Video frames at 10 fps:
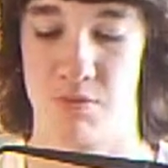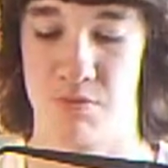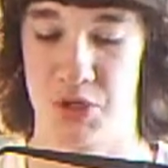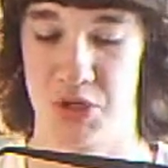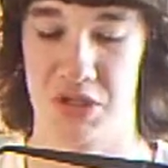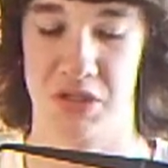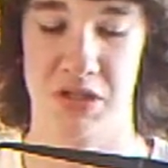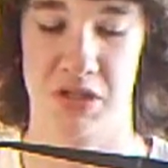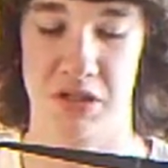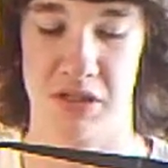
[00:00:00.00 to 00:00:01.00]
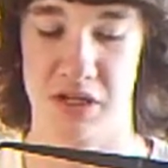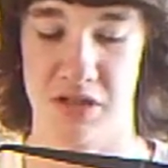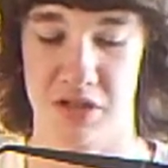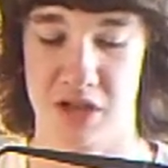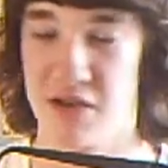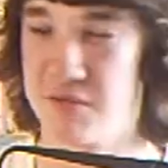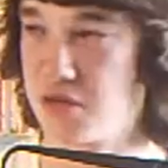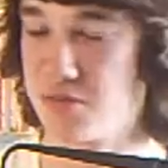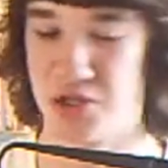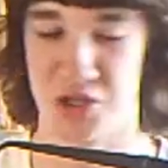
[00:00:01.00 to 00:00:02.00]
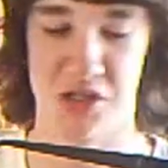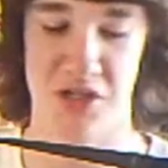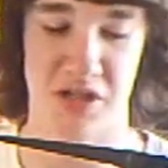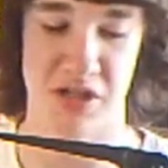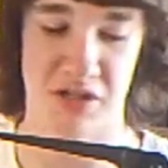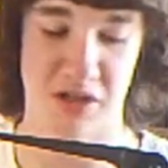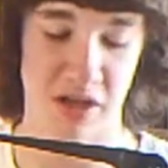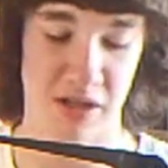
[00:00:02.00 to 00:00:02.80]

bushings inside this guy. Metal bushings inside this guy.